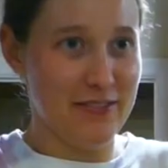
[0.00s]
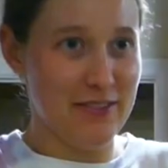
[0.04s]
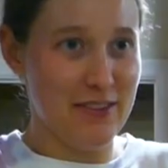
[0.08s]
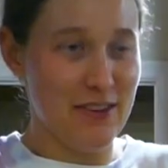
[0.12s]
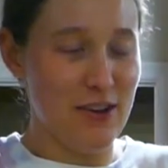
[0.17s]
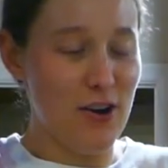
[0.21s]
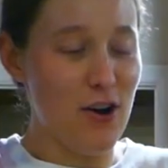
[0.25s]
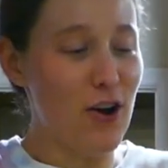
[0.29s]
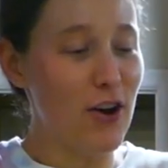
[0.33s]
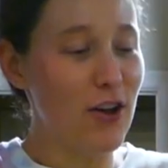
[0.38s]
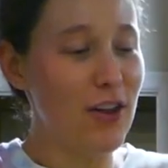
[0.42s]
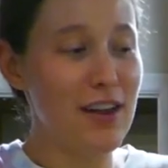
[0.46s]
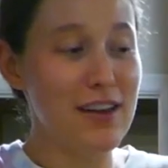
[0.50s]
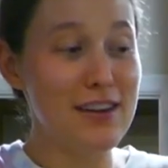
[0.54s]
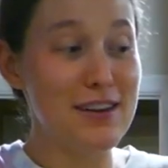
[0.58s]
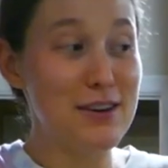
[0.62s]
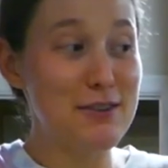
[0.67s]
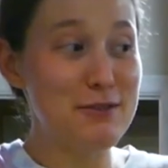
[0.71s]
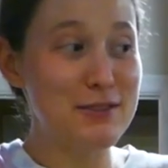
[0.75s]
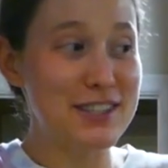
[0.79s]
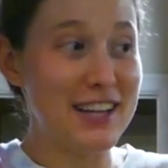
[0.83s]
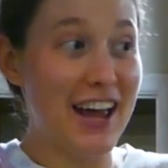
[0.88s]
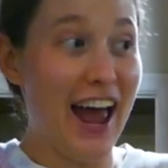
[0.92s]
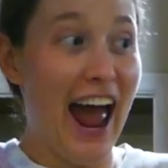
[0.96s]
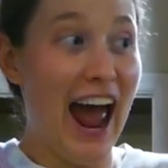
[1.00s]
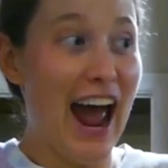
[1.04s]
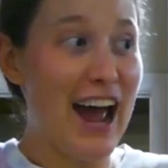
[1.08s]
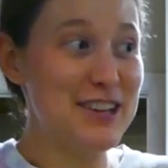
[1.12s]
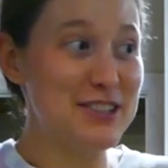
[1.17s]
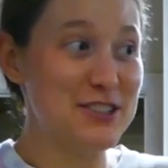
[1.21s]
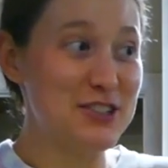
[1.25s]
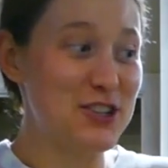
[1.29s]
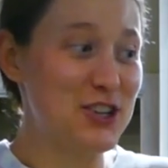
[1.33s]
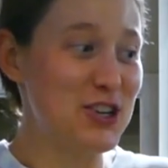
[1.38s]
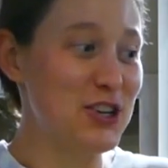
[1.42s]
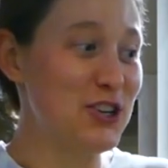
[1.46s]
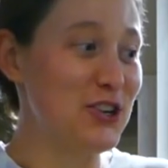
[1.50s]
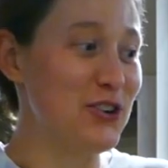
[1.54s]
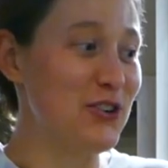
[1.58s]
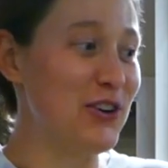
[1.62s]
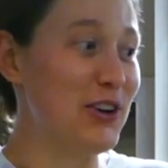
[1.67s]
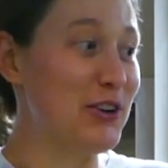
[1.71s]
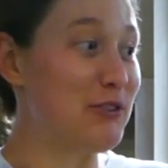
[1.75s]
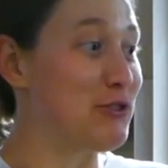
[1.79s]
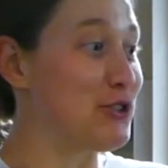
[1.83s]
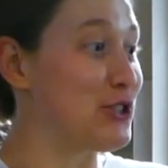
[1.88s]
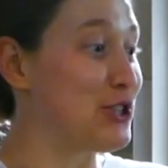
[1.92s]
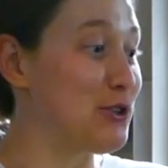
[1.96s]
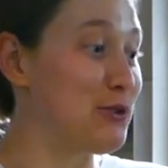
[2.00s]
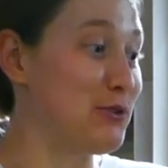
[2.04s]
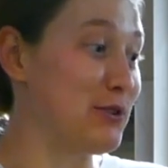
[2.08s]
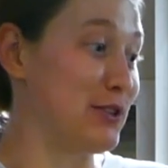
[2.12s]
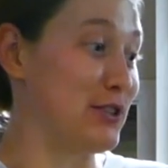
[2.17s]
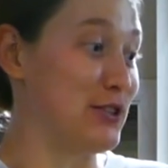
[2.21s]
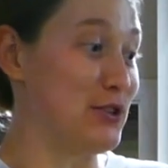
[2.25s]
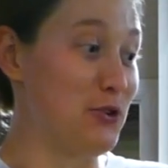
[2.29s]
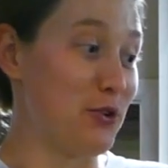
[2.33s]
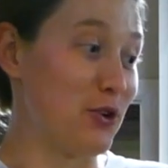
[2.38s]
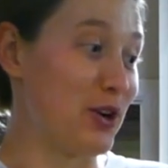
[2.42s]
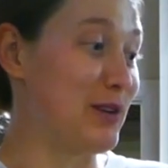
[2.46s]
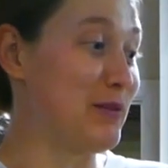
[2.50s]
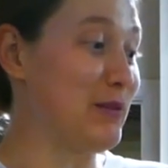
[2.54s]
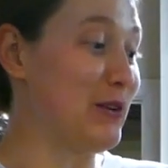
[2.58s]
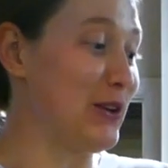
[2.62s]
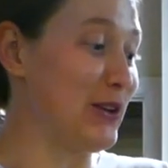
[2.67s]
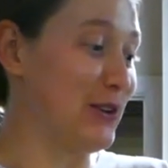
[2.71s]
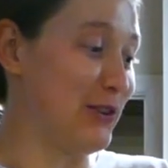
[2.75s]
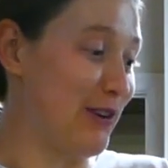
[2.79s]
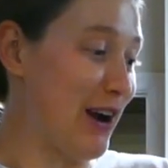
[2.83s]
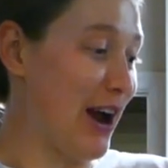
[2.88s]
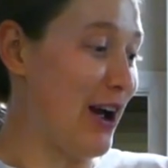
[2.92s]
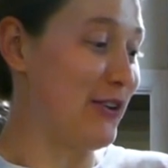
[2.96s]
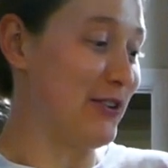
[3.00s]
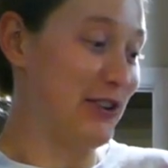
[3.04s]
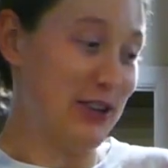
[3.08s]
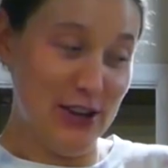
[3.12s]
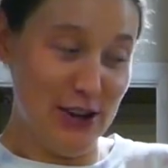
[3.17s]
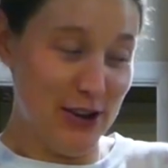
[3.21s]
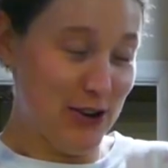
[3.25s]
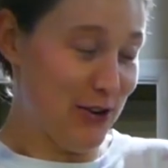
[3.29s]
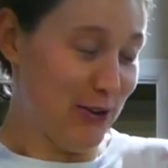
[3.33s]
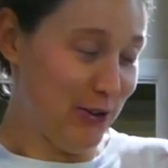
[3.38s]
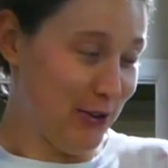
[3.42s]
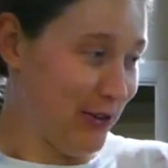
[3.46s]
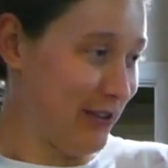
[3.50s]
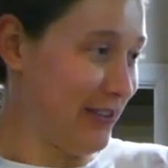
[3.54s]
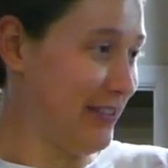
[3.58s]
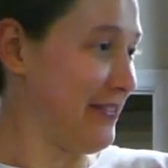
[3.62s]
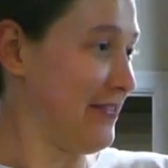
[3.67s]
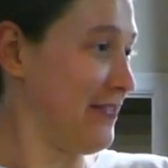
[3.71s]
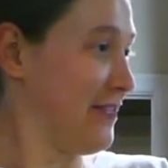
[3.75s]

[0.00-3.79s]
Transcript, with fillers: All I did was ask you if she was normal around you.